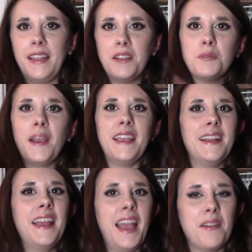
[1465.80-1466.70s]
That's right.
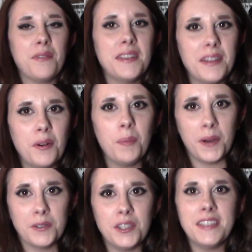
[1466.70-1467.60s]
Every little
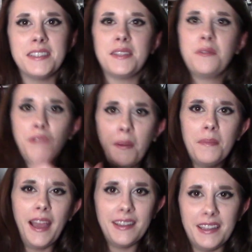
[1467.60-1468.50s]
purchase from that